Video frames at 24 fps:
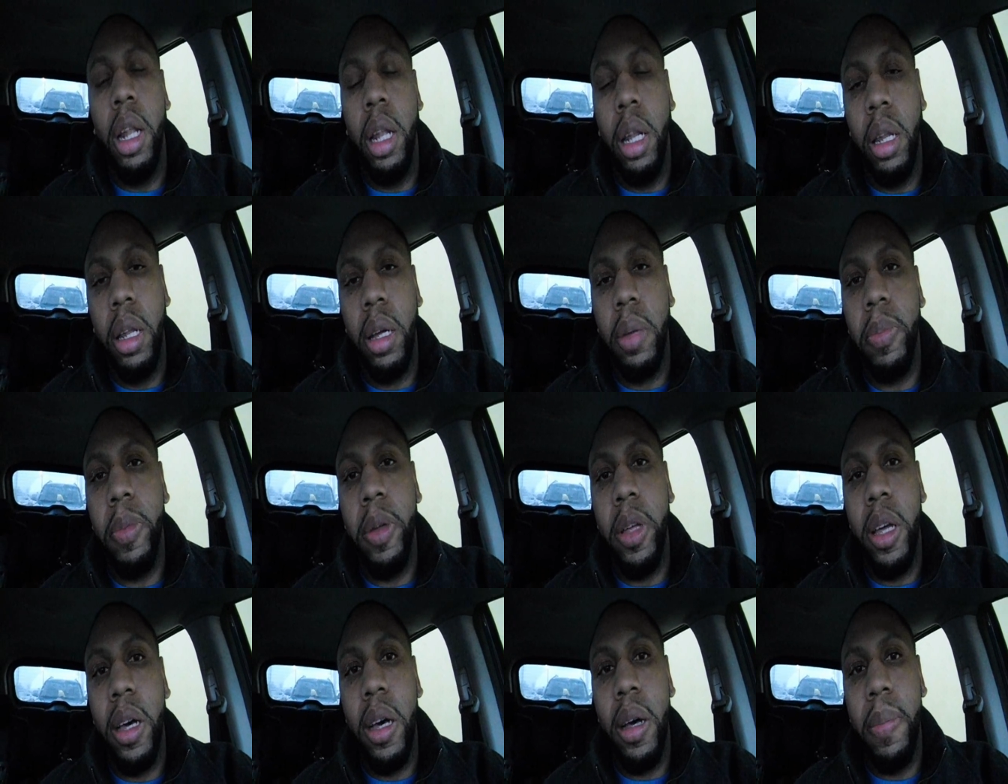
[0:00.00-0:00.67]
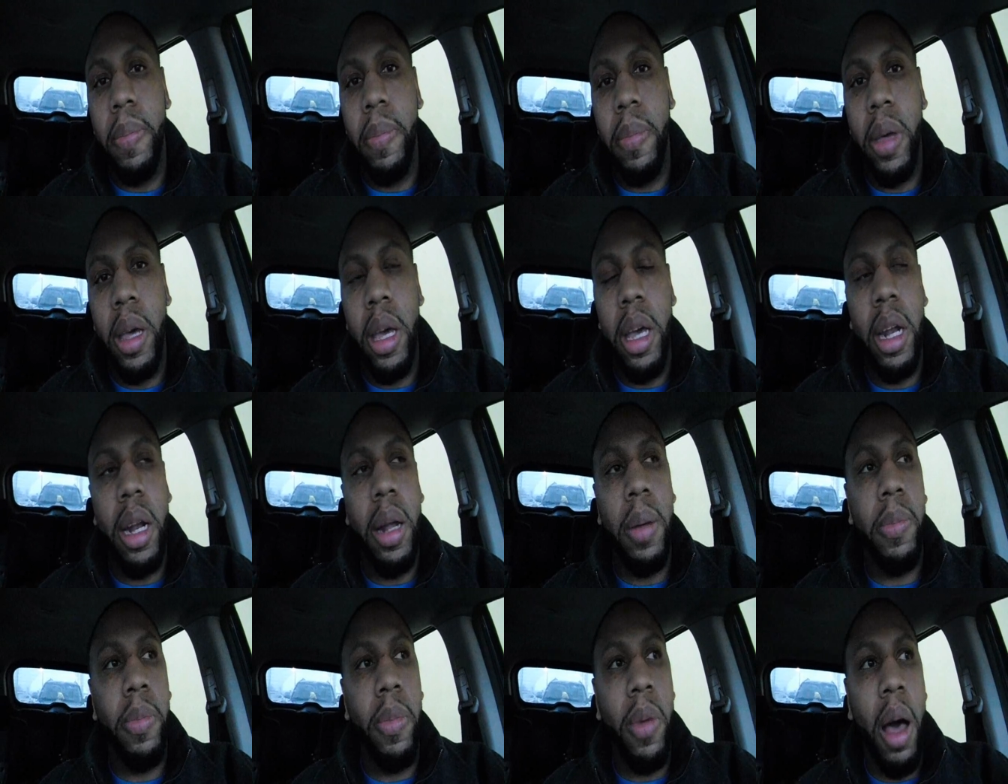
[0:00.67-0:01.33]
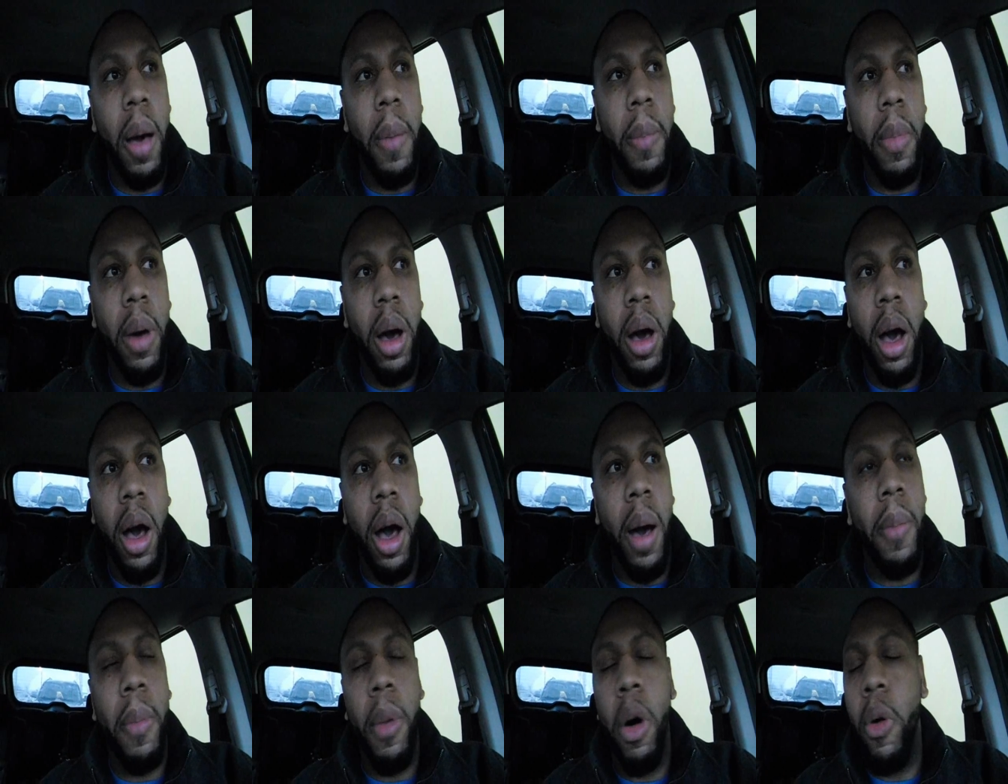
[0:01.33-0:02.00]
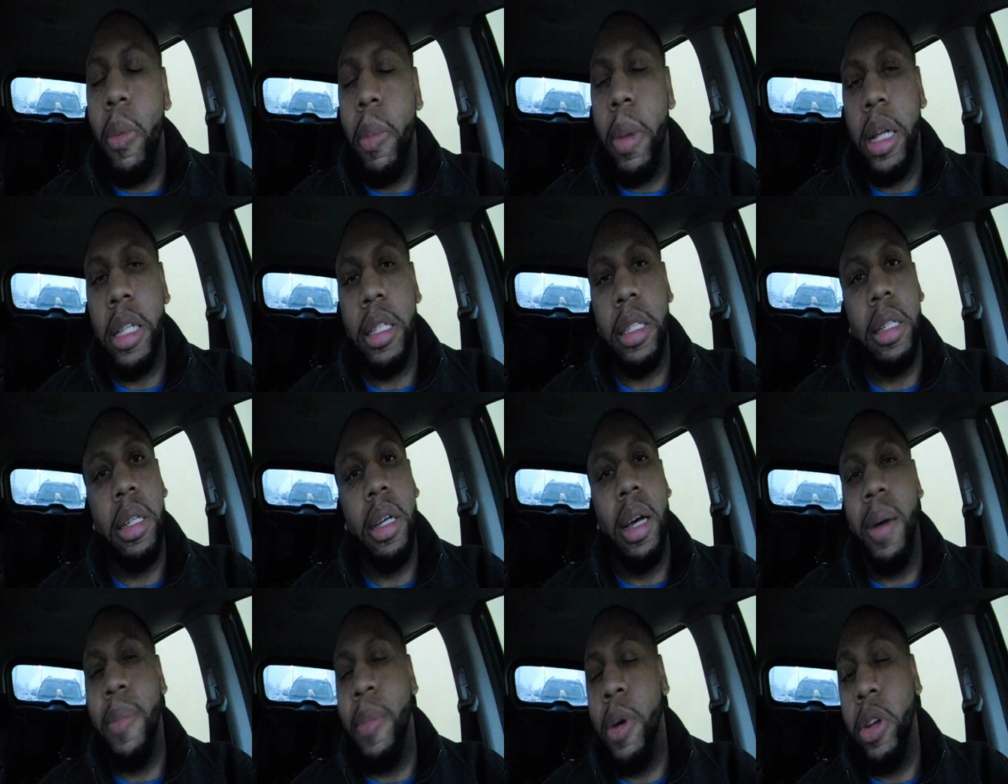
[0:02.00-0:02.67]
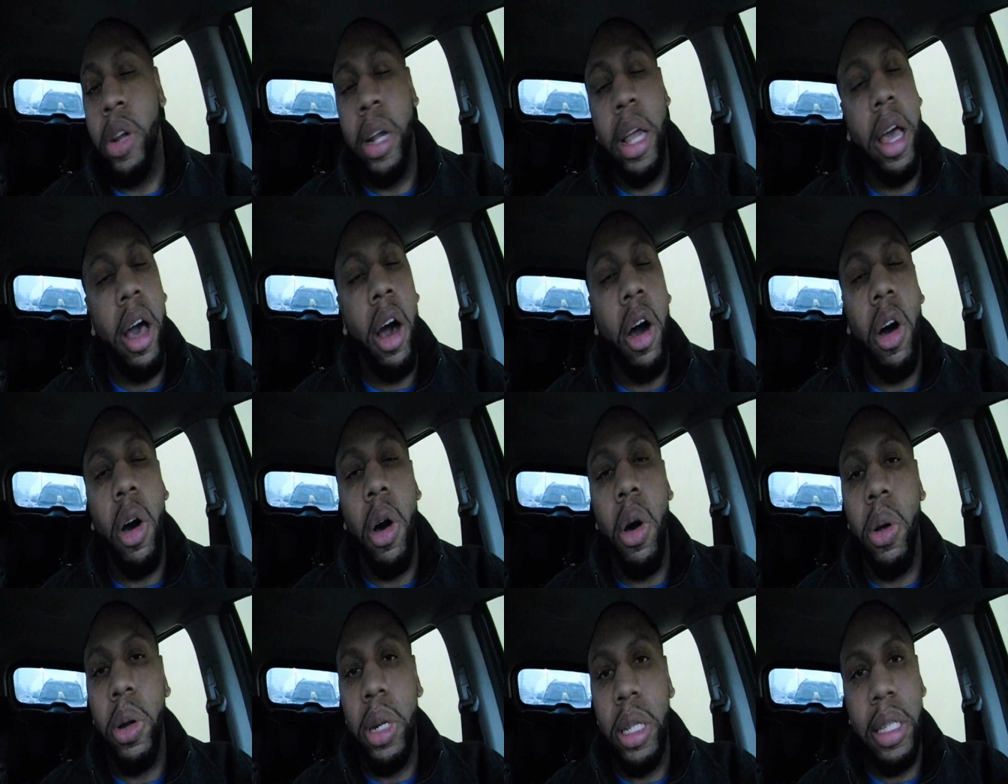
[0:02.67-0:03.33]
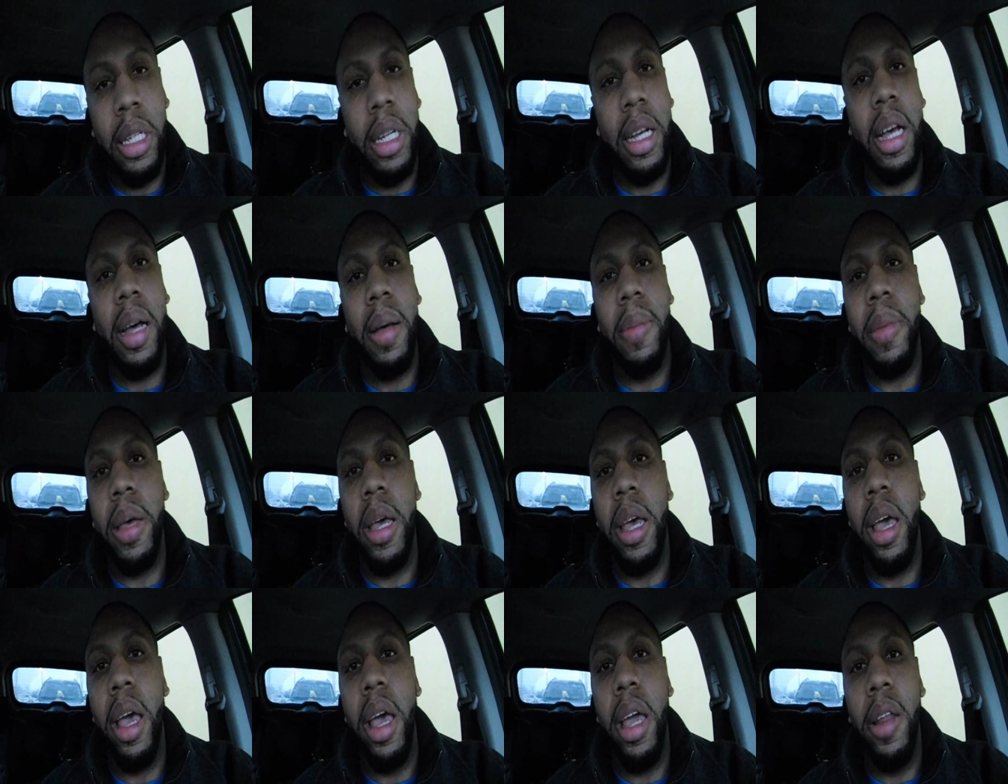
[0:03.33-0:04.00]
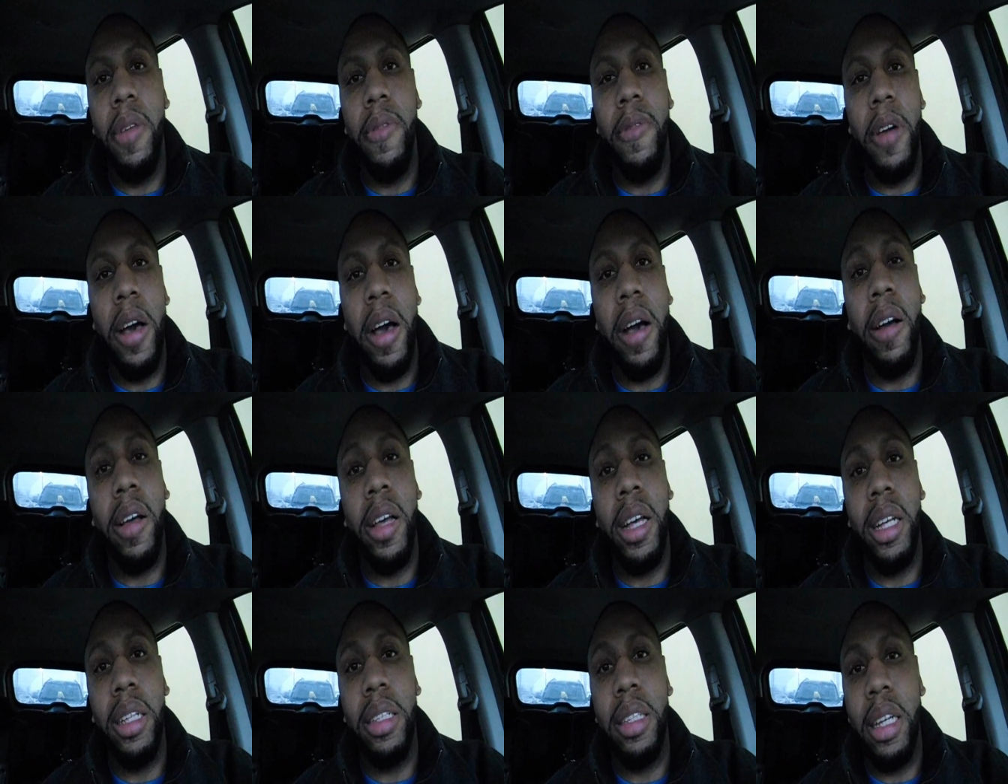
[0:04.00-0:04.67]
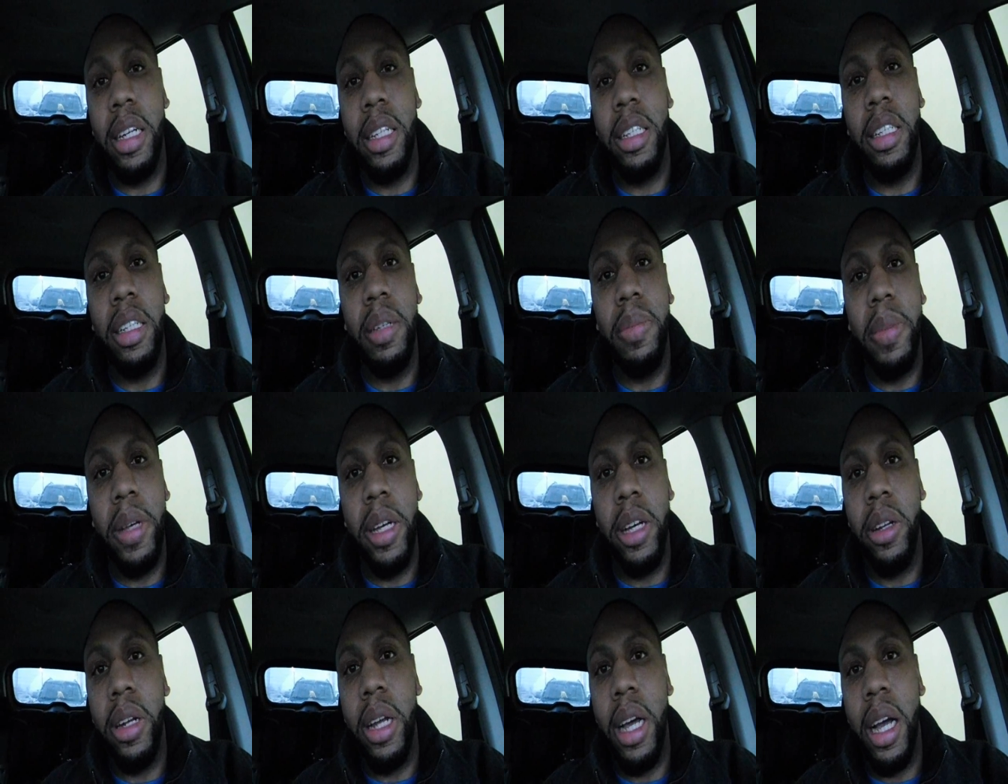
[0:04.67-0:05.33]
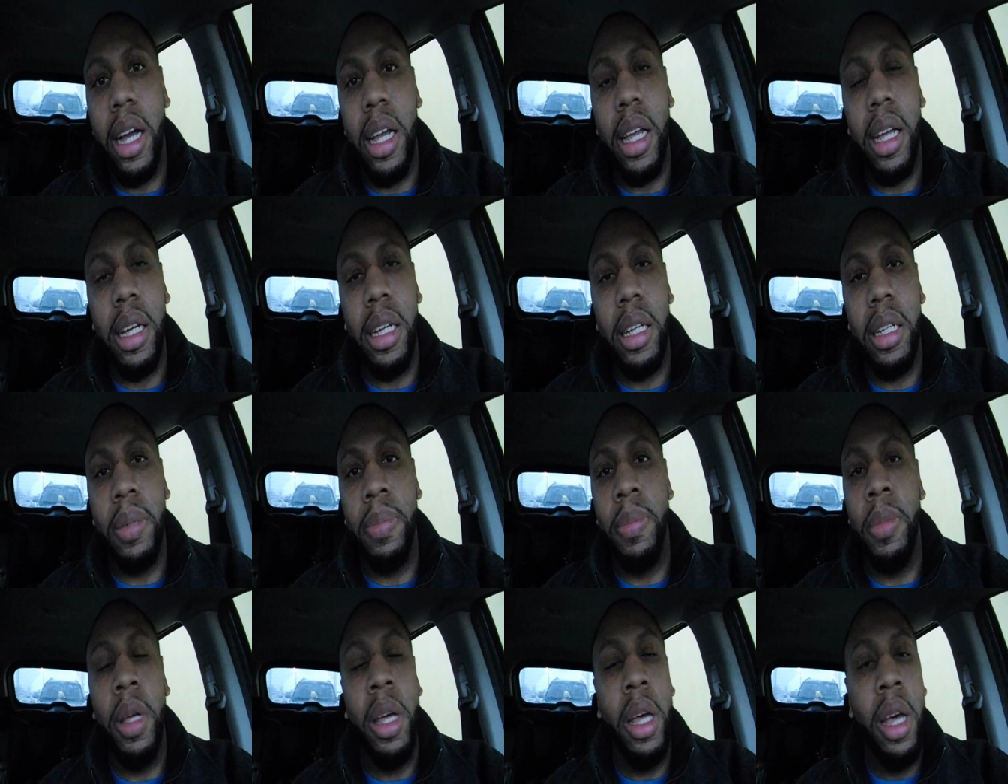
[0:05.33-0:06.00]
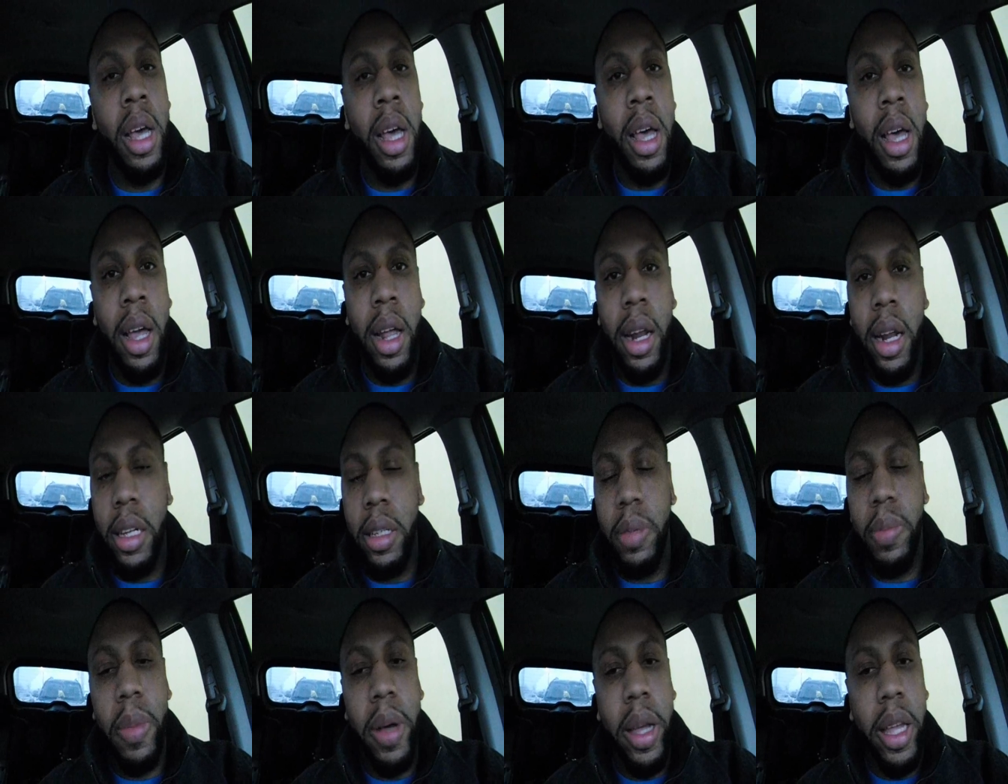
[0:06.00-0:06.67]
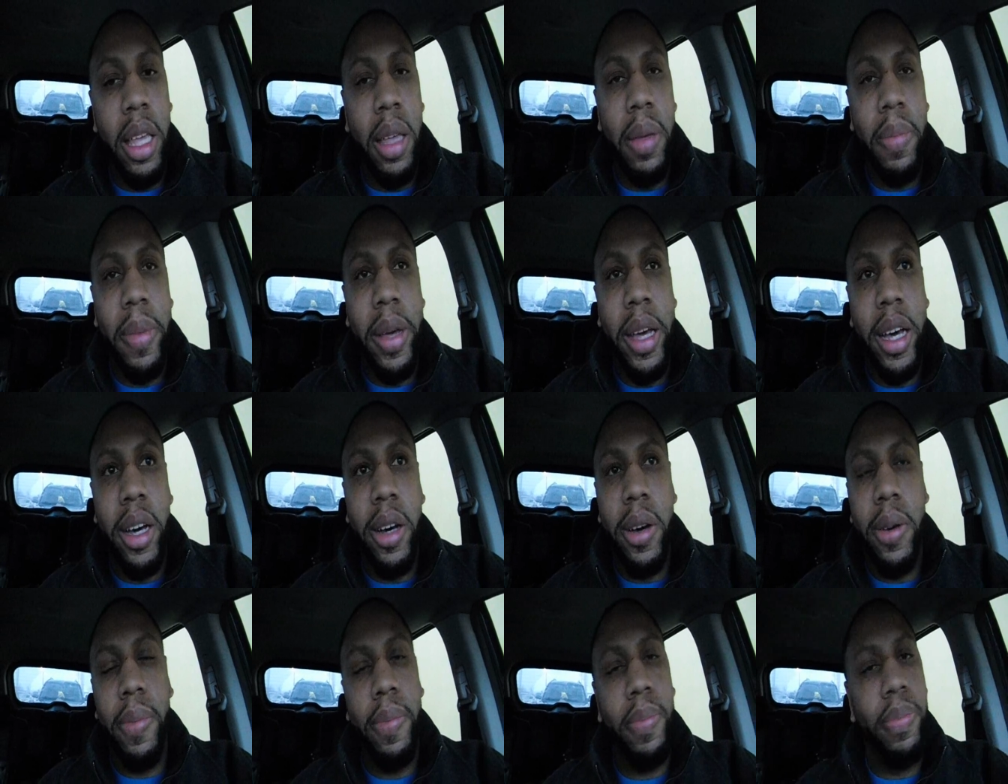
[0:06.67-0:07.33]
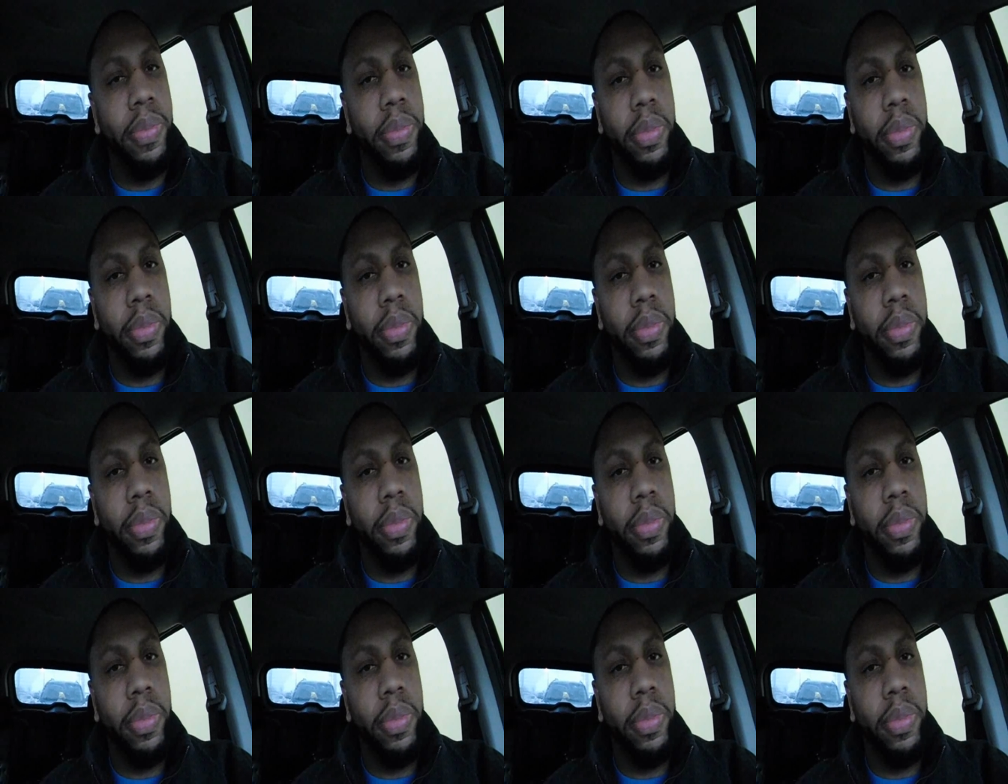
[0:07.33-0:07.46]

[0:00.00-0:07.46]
Look me up, man. I'm on my stuff. I'm on it all the time, man. 85cuts@gmail.com. That's my email.